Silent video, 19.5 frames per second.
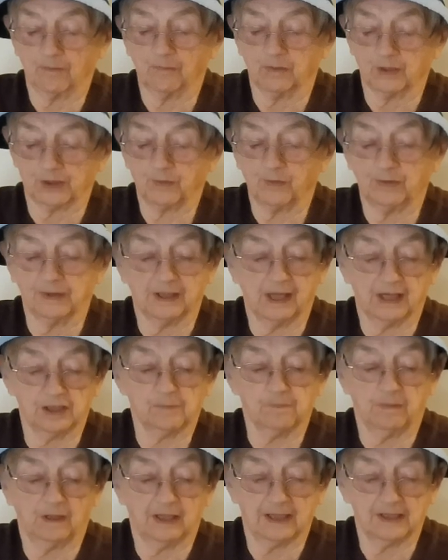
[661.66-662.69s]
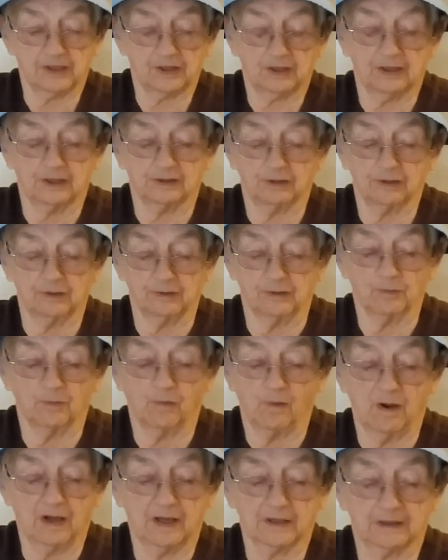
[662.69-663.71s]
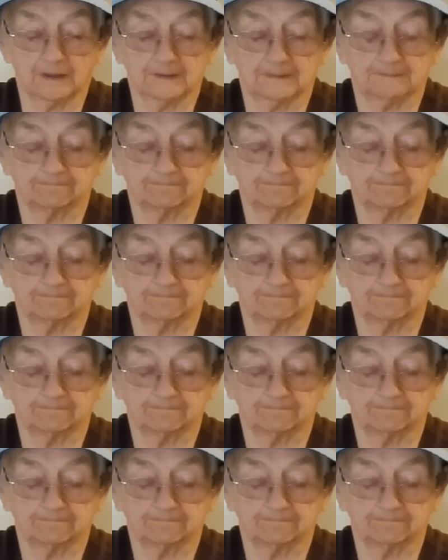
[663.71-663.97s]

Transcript: was when they splashed into the water.